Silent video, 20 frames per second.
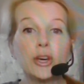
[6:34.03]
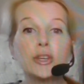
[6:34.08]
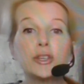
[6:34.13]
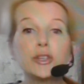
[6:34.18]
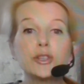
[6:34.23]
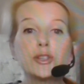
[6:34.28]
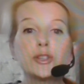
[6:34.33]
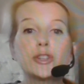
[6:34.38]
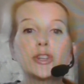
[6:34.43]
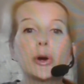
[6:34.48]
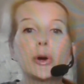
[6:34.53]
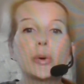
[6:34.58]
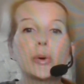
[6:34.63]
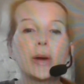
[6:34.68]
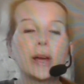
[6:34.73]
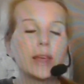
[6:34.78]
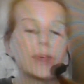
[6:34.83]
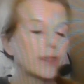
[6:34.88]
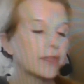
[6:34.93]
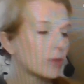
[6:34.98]
So
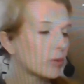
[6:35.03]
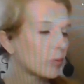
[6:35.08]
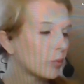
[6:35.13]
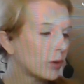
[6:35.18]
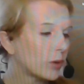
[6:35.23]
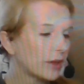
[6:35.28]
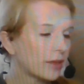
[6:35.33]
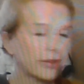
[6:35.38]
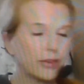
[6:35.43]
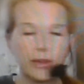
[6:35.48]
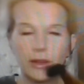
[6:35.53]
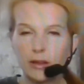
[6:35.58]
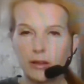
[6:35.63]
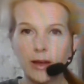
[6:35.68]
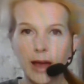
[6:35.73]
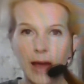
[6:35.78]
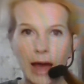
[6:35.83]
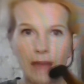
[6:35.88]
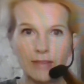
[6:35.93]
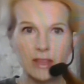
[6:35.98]

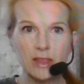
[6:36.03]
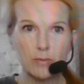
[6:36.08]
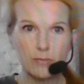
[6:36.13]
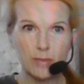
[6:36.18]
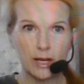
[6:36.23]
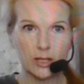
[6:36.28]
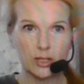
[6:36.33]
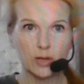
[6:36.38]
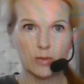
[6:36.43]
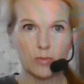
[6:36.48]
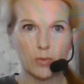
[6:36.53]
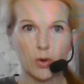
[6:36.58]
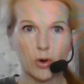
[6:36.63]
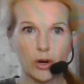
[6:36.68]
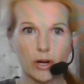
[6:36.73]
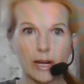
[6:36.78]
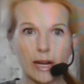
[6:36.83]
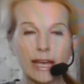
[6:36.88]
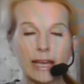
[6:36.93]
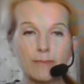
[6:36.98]
with having the mixer
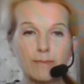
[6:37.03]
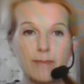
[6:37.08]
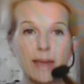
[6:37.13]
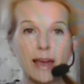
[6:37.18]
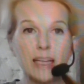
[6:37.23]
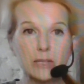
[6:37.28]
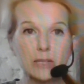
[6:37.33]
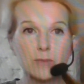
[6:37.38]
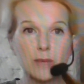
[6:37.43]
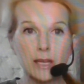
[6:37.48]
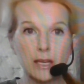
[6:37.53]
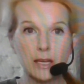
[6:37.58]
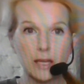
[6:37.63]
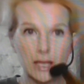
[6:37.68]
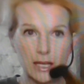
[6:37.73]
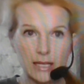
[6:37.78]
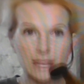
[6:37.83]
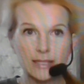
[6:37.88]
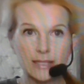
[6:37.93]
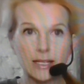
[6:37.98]
board, it makes me
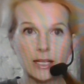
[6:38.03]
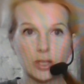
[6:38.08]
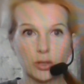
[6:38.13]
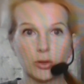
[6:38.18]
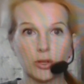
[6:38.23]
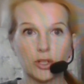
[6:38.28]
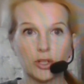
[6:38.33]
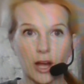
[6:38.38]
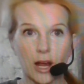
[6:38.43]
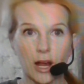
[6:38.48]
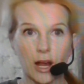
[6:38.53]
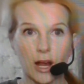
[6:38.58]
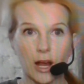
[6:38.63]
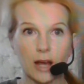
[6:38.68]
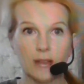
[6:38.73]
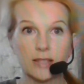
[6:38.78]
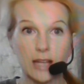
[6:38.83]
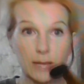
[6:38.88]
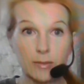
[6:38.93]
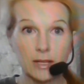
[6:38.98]
easy to adjust. I'm
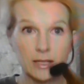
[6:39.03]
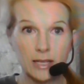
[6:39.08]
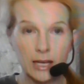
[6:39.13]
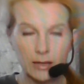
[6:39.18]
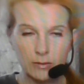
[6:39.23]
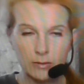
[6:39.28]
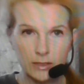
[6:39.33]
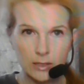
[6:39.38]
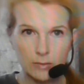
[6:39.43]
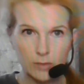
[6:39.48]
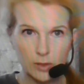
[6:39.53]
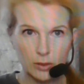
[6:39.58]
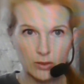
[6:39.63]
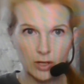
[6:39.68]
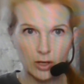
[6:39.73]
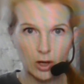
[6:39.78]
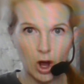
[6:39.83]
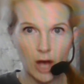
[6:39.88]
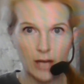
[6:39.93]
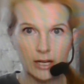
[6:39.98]
going to take some music
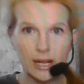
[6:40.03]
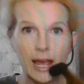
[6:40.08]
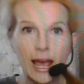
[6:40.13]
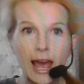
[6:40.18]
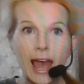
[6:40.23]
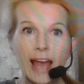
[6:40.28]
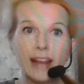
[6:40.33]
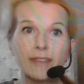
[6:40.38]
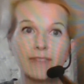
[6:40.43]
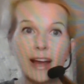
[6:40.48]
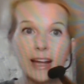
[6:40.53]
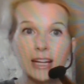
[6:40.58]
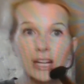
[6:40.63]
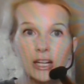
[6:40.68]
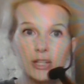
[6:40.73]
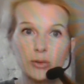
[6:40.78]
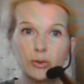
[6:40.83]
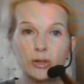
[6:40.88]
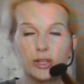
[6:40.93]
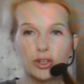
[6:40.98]
on, and if I need
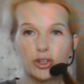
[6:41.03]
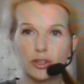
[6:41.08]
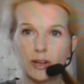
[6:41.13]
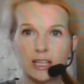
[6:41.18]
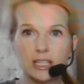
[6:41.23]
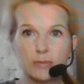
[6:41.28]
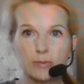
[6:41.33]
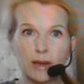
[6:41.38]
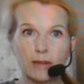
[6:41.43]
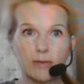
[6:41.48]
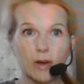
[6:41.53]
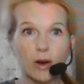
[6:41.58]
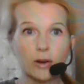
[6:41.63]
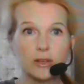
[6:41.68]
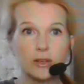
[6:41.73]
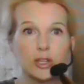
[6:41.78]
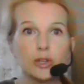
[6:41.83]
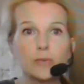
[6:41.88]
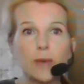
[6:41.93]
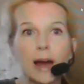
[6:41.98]
to adjust my
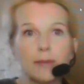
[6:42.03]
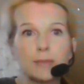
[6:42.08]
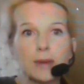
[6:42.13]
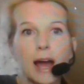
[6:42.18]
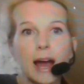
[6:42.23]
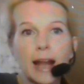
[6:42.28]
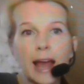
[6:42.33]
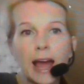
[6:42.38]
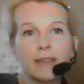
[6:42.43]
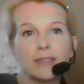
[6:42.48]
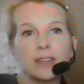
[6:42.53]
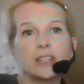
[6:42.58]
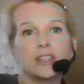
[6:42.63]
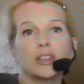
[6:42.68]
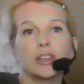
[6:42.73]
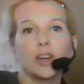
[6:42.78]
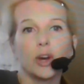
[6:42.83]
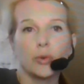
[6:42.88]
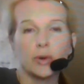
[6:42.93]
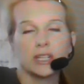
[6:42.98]
volume, I'm not having
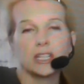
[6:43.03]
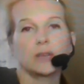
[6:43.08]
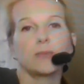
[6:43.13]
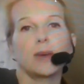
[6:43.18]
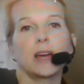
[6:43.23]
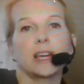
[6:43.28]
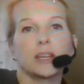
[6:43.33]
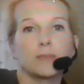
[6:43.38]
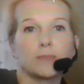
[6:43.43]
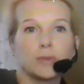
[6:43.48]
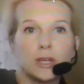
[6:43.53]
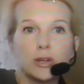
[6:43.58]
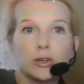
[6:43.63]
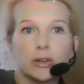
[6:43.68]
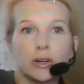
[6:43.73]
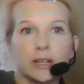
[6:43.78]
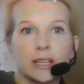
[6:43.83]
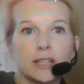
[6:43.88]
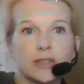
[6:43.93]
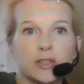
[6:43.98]
to go into my
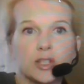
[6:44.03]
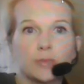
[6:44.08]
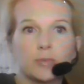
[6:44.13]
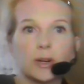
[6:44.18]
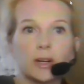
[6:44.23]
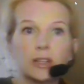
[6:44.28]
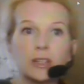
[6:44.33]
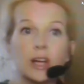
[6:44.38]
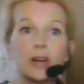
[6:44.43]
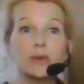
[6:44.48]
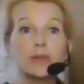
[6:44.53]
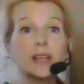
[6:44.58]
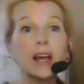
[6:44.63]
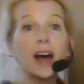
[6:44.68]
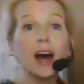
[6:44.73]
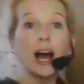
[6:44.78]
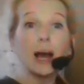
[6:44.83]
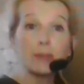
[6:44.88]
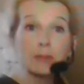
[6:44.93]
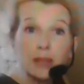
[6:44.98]
computer and get super close.
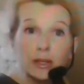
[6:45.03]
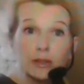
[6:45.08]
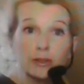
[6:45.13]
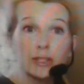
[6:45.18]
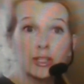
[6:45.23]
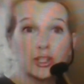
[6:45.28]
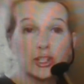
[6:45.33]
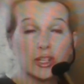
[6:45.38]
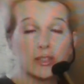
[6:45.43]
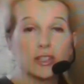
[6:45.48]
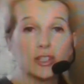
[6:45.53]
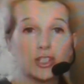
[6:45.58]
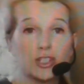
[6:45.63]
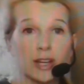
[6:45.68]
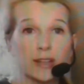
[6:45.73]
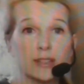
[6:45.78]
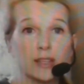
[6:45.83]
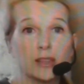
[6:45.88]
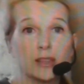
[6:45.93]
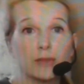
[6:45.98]
I'm literally just
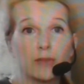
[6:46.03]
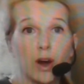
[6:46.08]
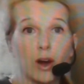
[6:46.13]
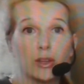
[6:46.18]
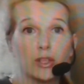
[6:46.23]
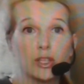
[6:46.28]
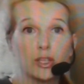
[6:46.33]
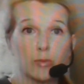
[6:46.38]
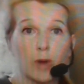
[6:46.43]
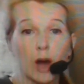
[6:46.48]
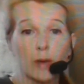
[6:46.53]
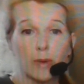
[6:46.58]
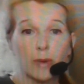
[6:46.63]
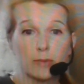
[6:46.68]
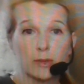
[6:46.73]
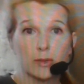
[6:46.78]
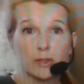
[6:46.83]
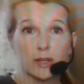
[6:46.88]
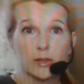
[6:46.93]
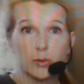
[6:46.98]
adjusting the volume on my
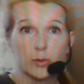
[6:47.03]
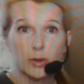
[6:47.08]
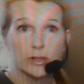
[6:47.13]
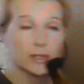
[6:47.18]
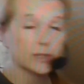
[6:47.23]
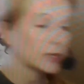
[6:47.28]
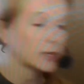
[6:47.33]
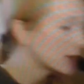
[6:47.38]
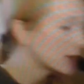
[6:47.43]
music source.